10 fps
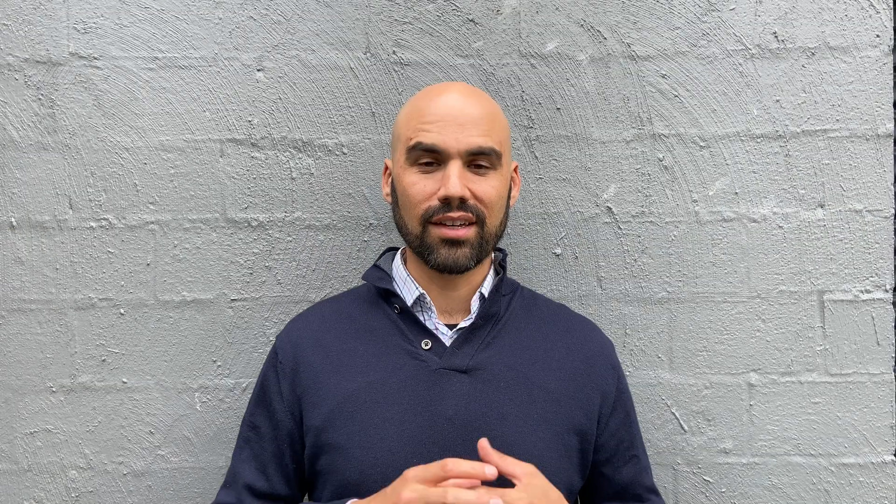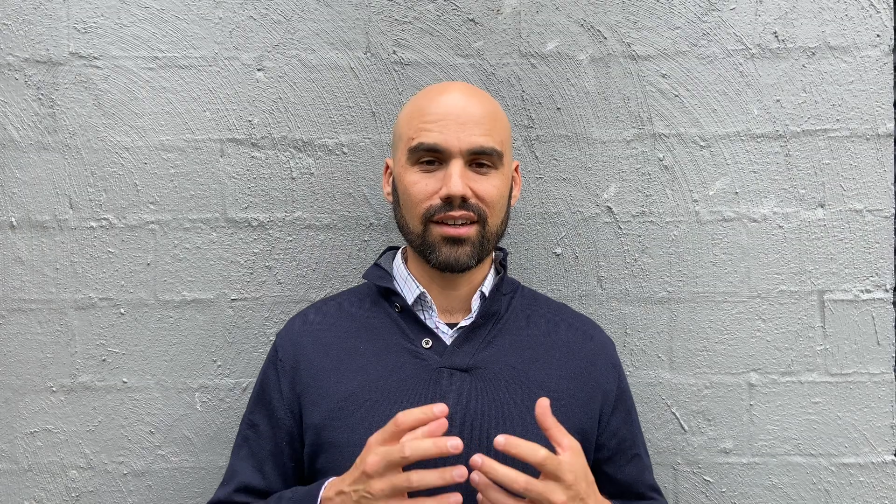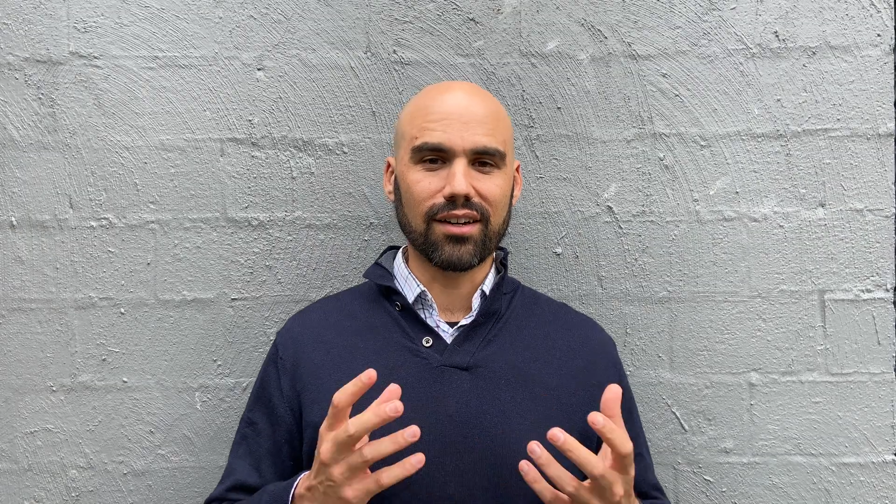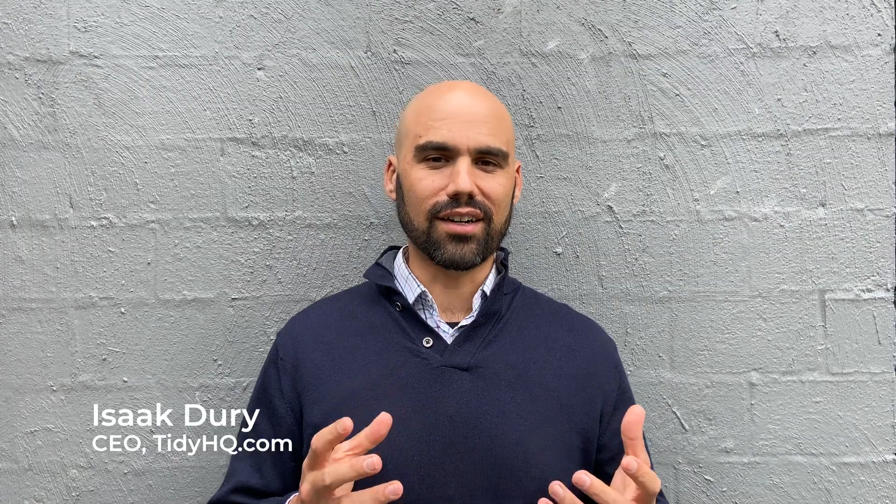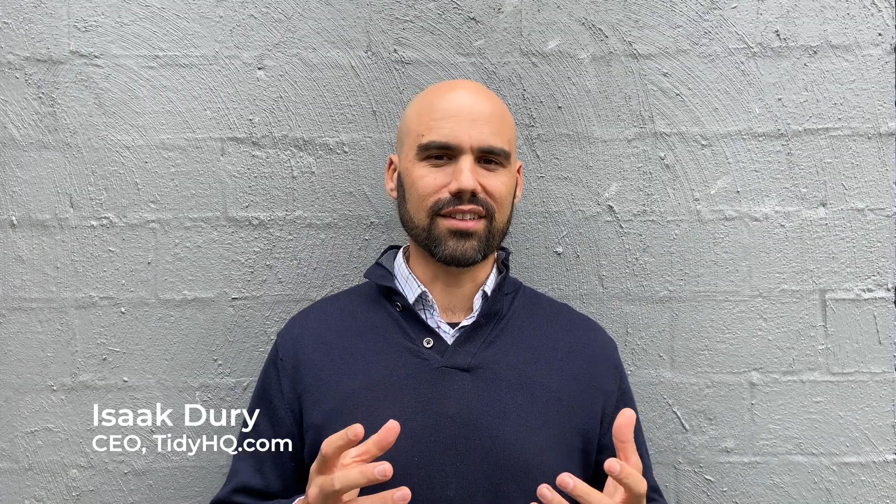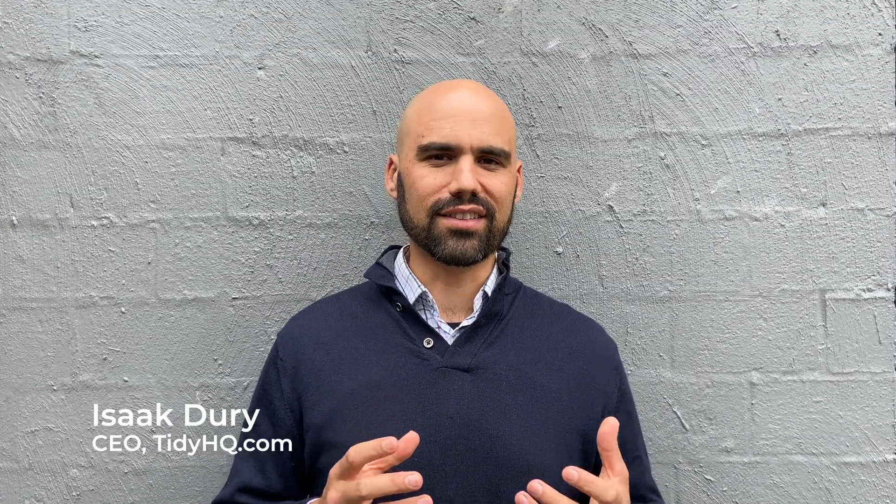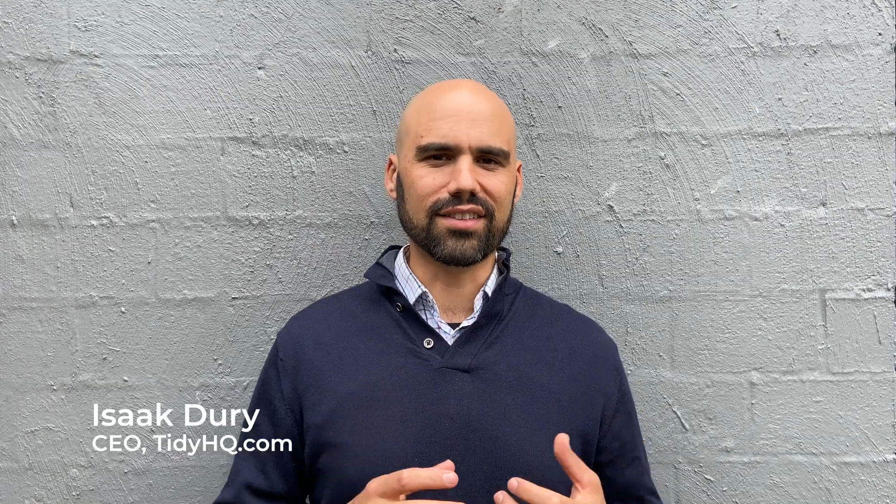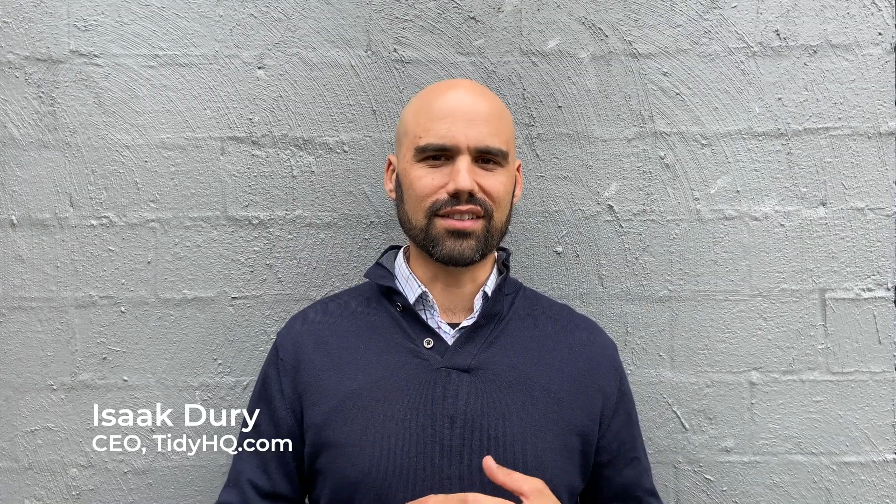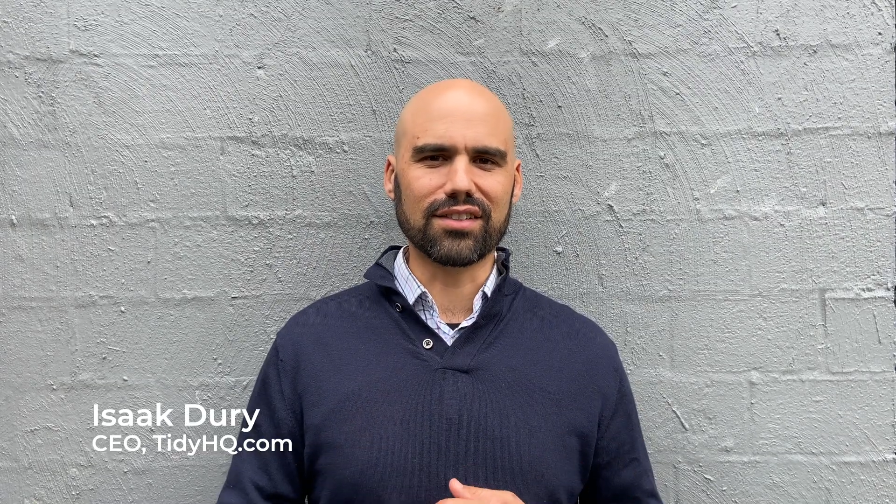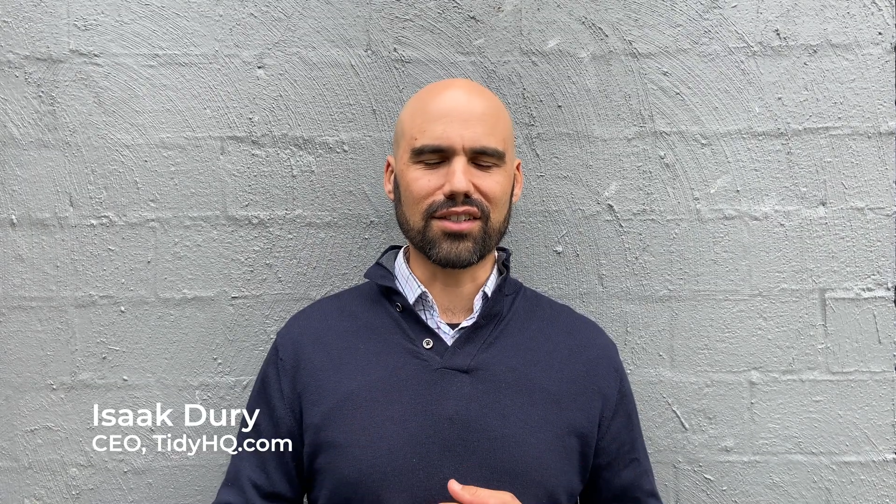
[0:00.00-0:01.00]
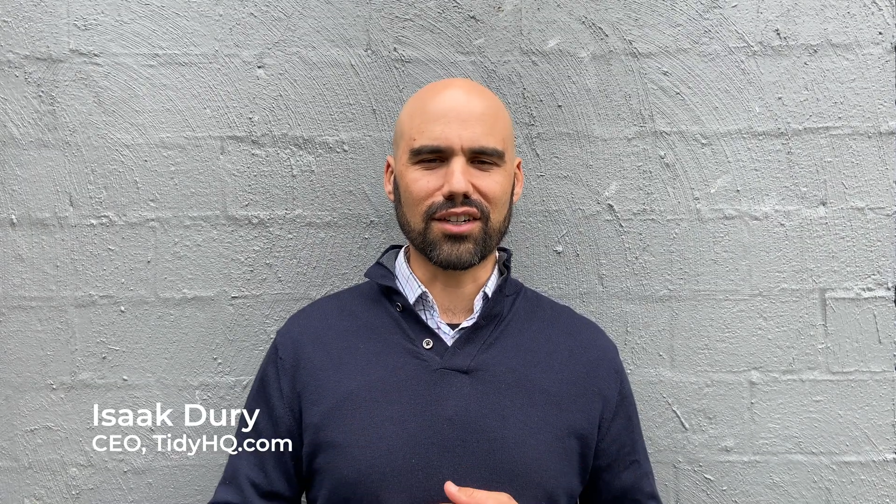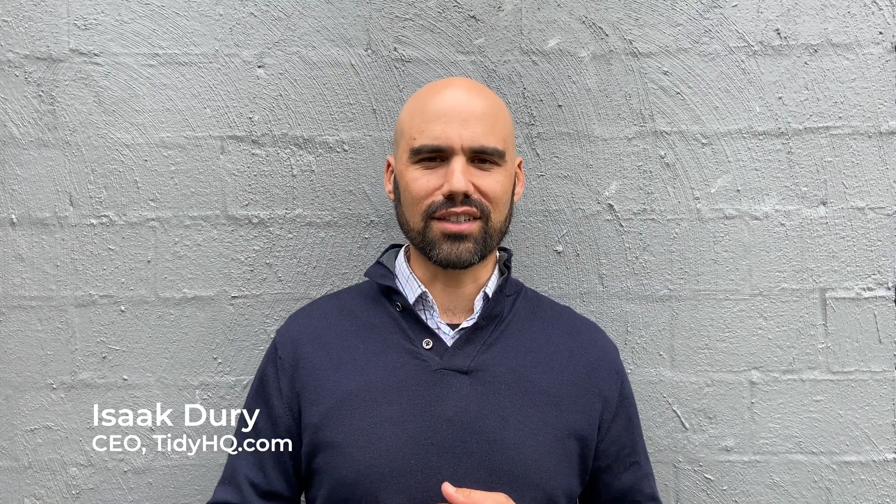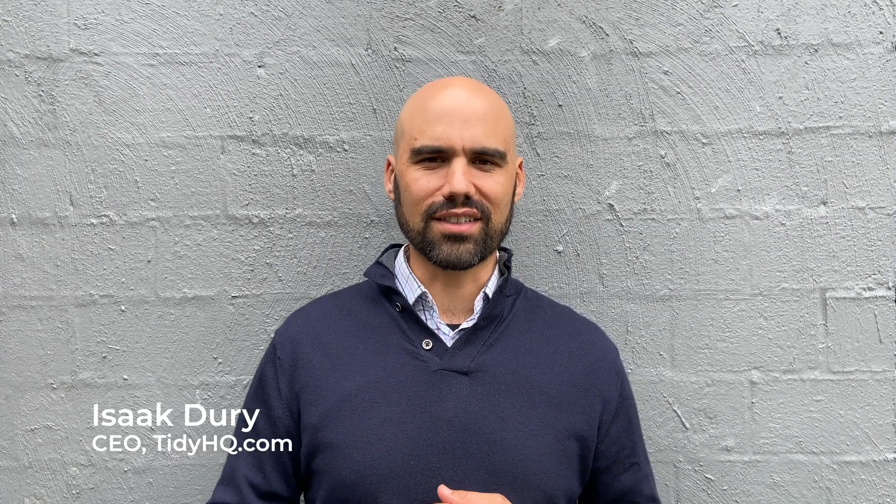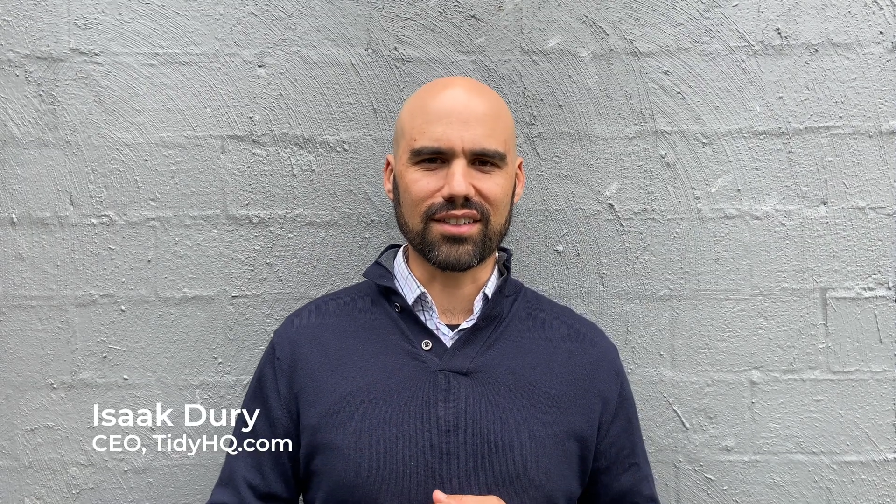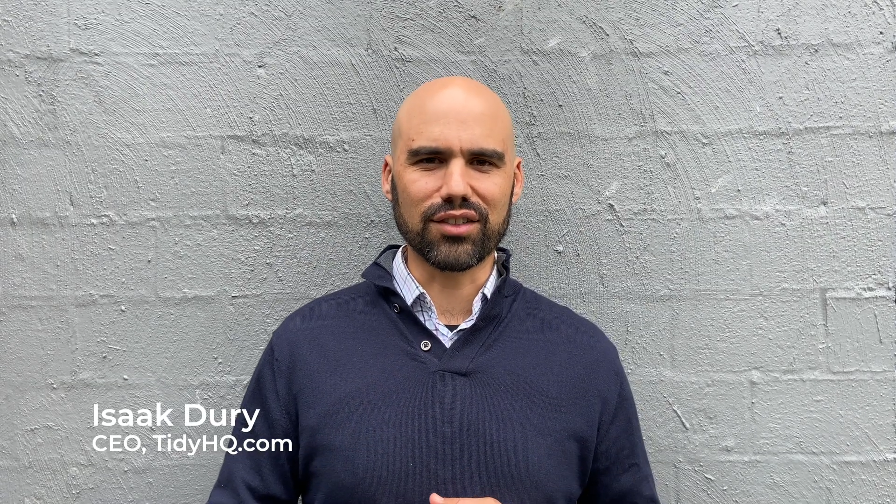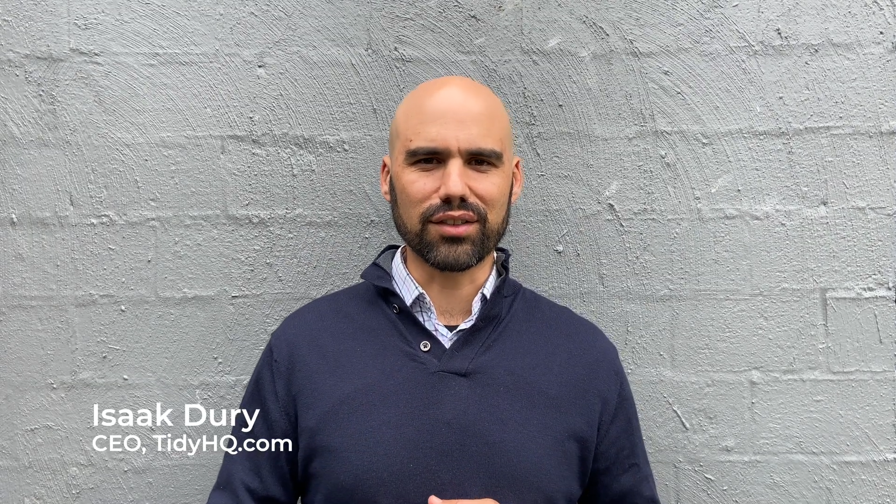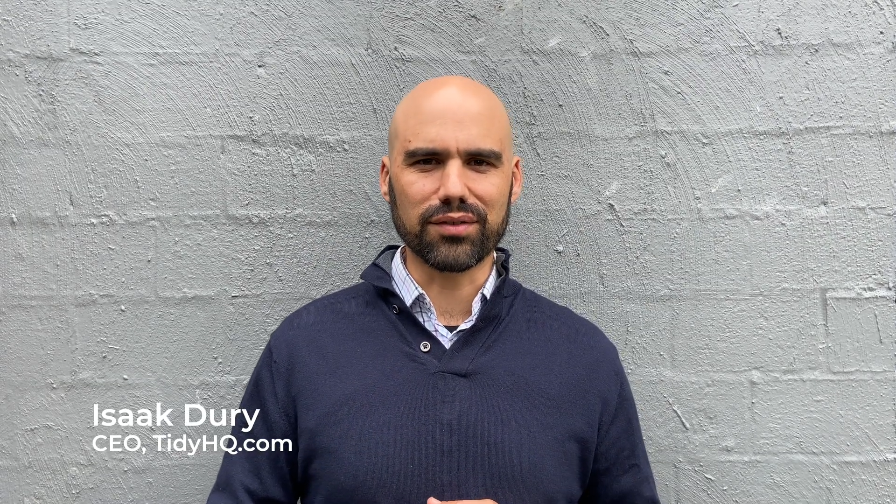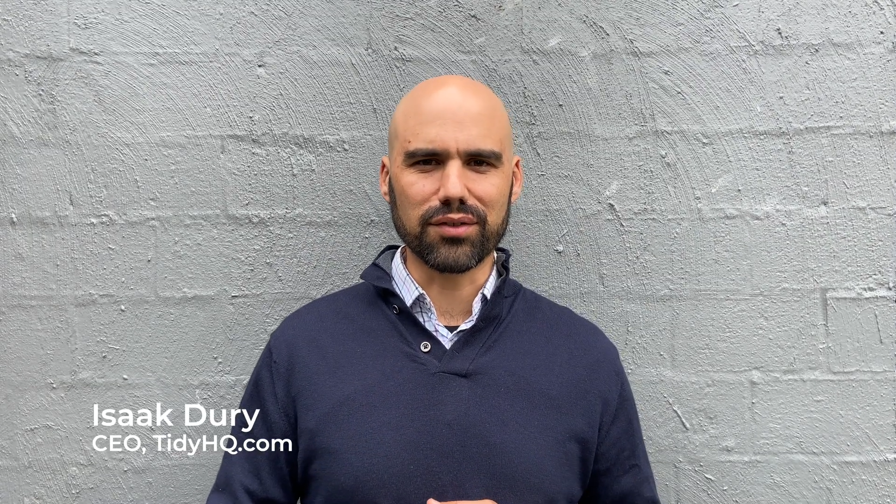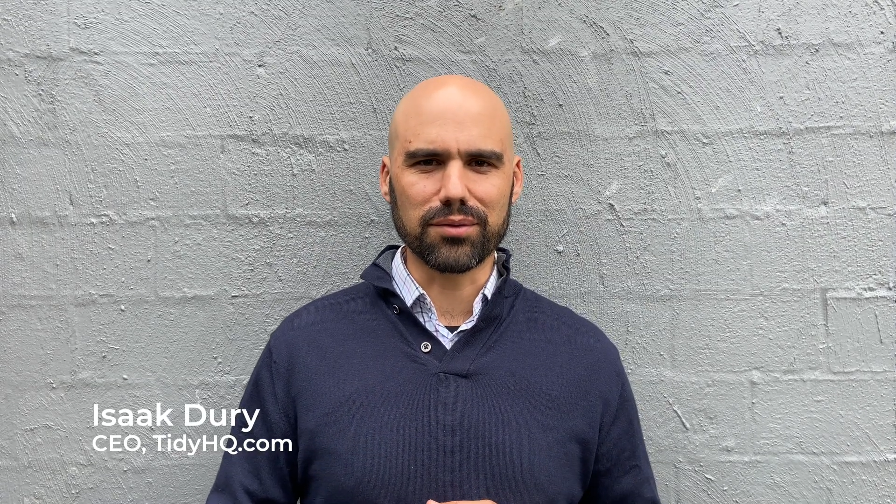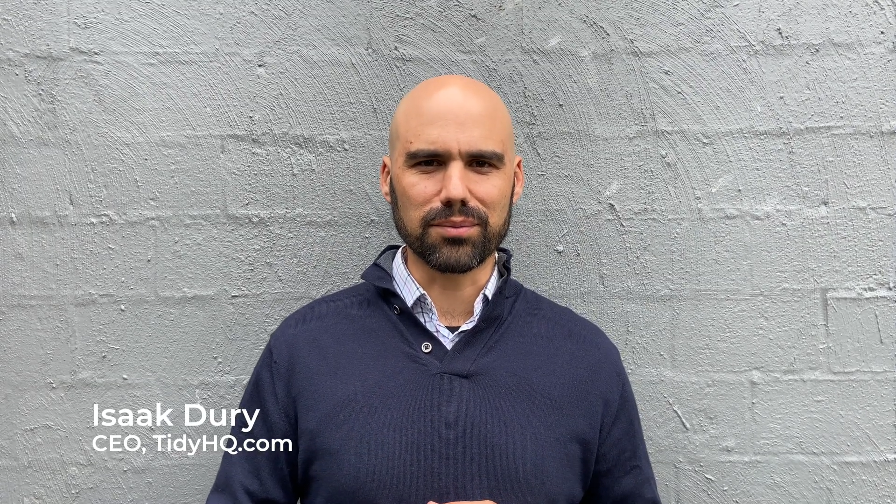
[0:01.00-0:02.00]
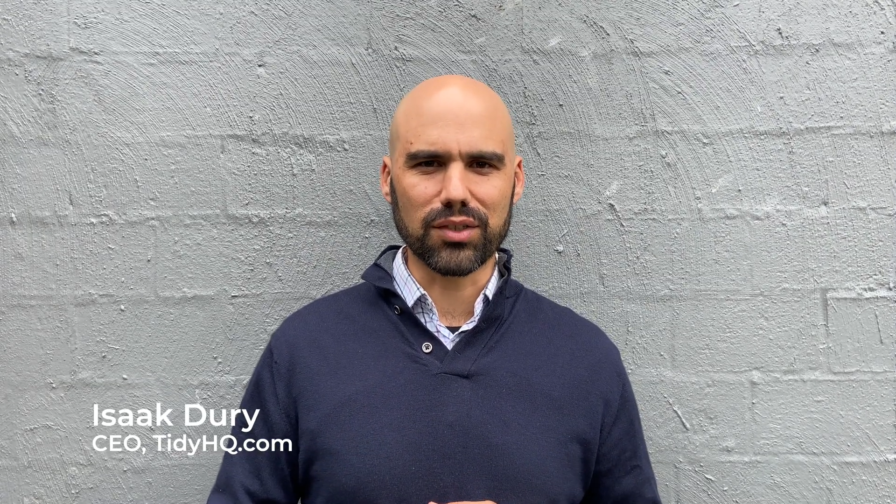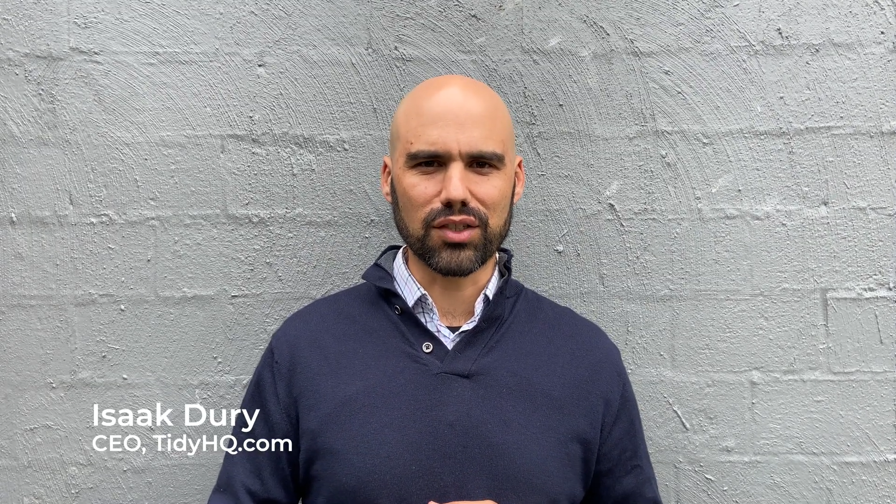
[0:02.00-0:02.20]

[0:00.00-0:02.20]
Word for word: Hi, this is Isaac Deary from